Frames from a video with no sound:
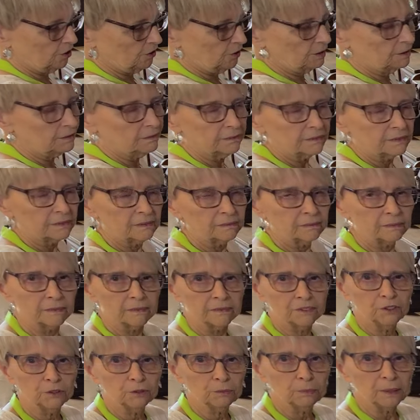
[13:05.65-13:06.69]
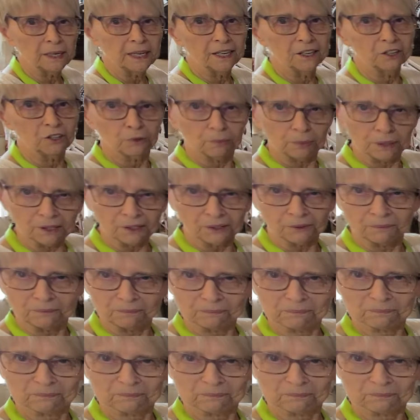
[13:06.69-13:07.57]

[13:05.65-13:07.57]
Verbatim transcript: and you'd pay your bill.